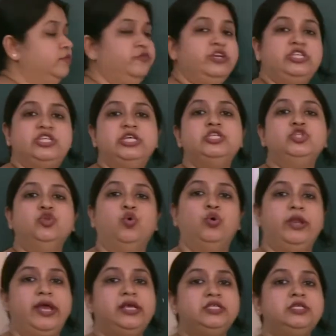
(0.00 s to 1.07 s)
which is
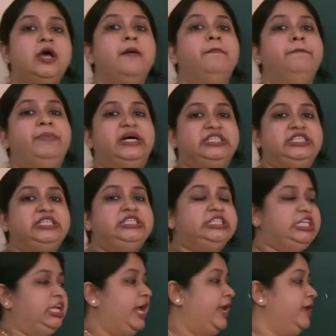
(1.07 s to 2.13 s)
known as budget
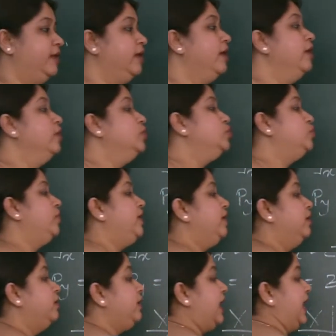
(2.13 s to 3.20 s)
line. So
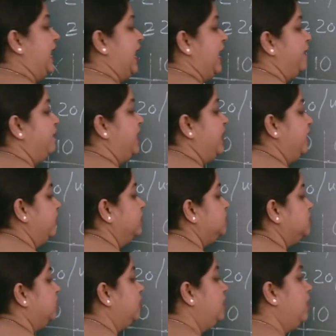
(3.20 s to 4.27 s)
here AB is
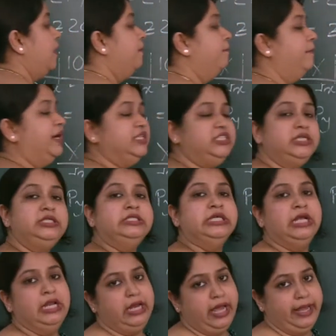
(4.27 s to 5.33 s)
the budget
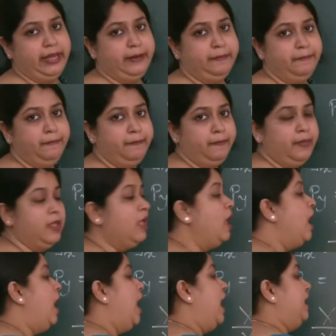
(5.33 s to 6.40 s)
line,
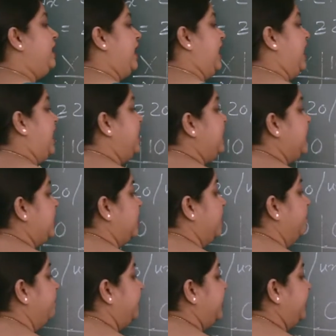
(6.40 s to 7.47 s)
and any
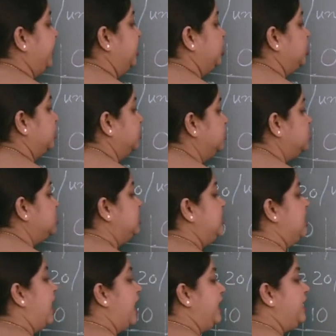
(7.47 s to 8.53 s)
combinations
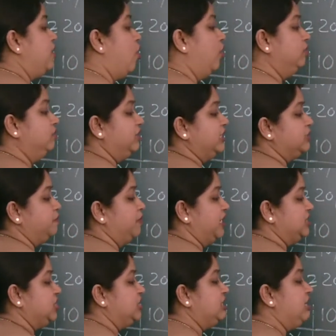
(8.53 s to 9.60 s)
lying on this
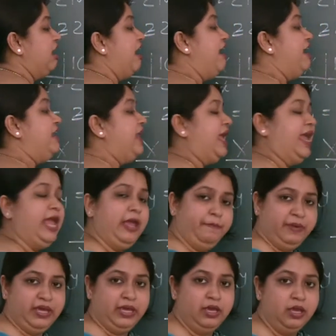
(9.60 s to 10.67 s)
budget line
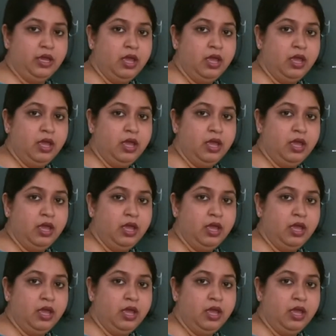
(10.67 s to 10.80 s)
AB